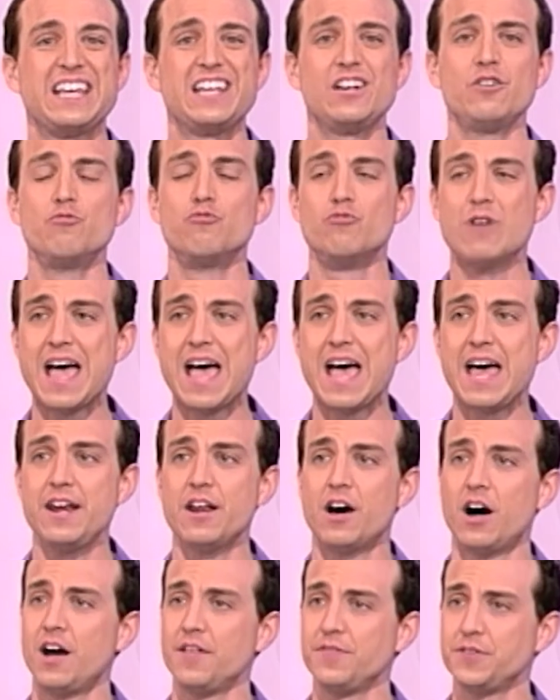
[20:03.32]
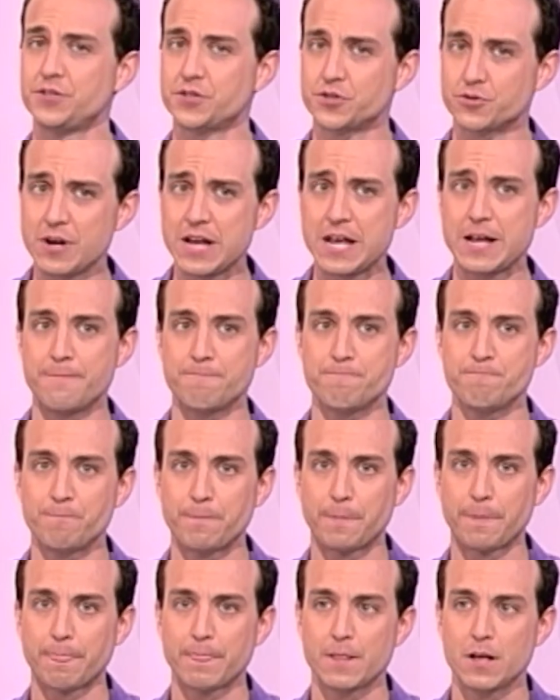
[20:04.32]
in red on the screen.
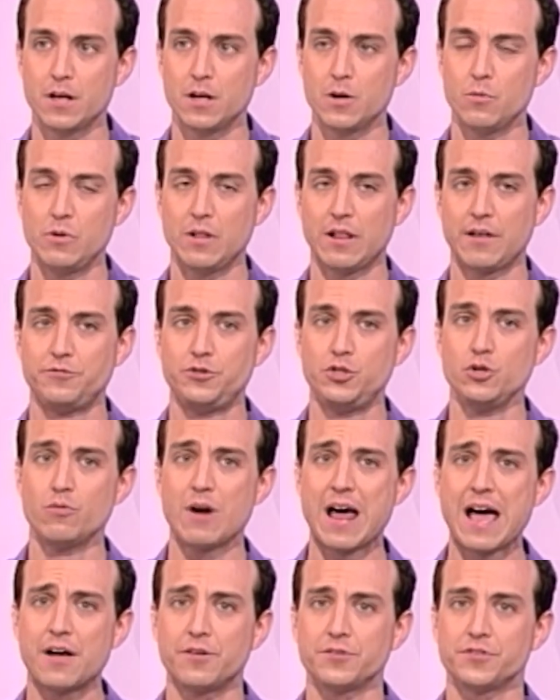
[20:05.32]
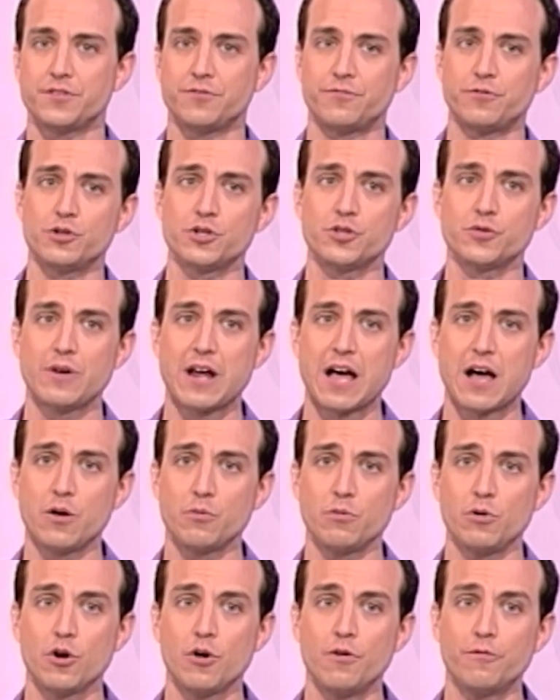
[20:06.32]
We'll have 2 rounds. The first round
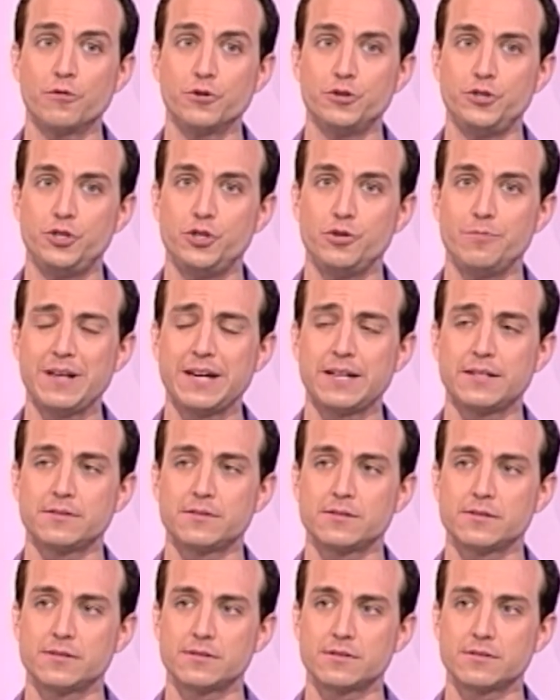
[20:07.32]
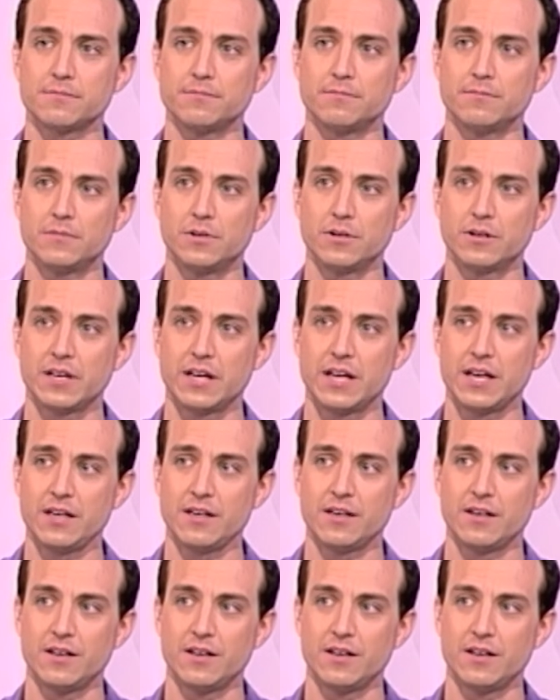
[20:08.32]
will go for 2 minutes. Okay?